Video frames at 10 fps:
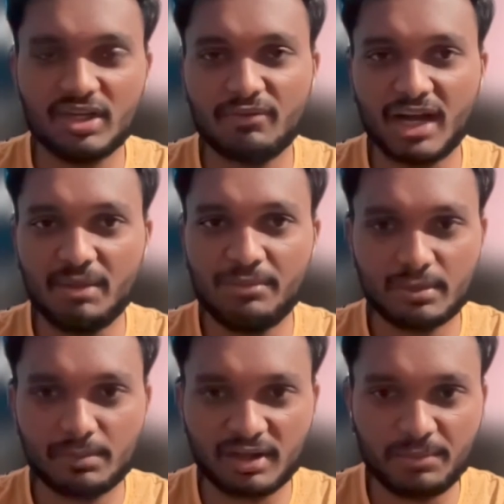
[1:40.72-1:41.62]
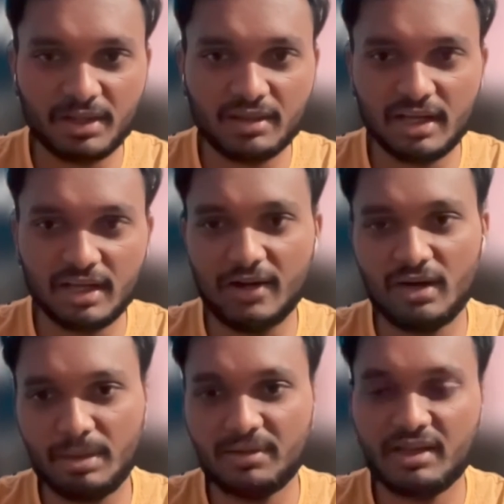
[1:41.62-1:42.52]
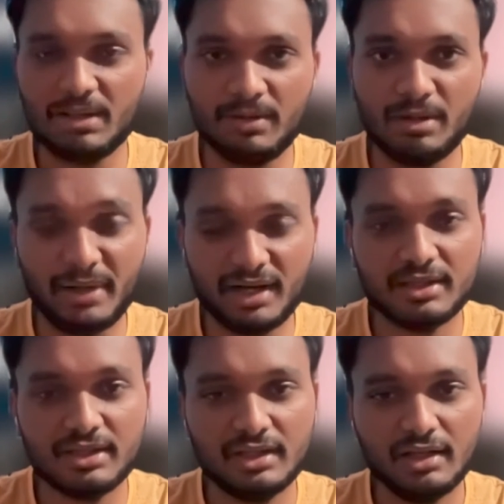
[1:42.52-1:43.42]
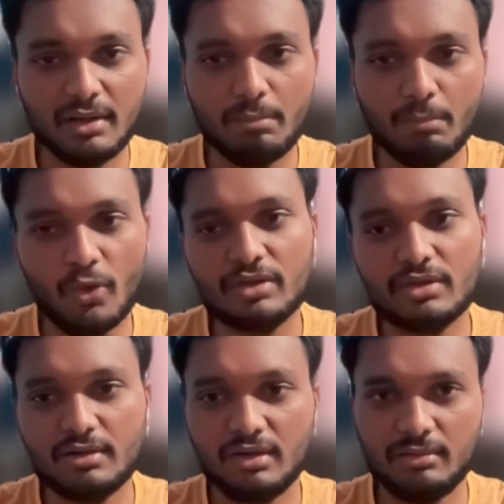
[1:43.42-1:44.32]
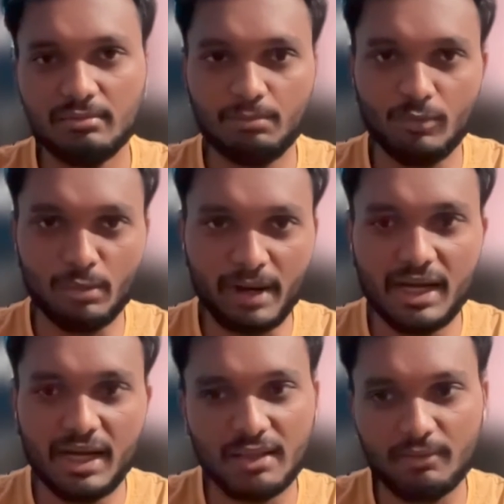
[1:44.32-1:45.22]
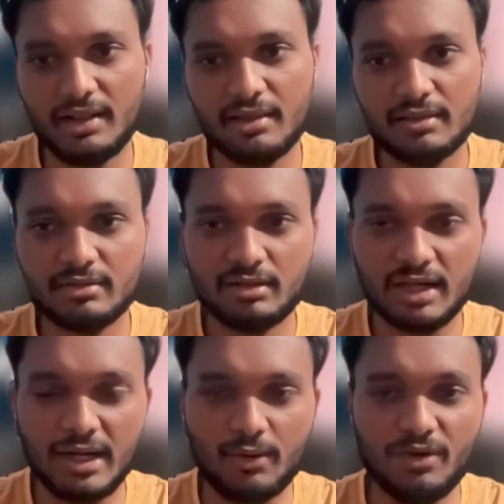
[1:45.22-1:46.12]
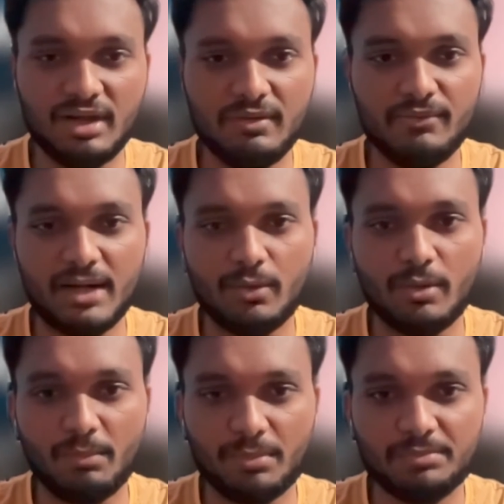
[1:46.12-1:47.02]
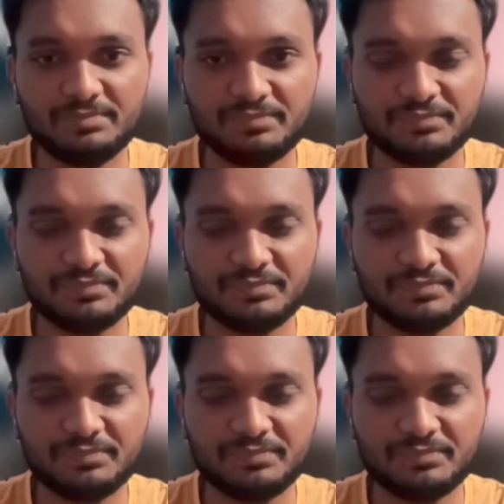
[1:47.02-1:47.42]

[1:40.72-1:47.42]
more than five years of experience in Android application development, both mobile as well as Android TV platform.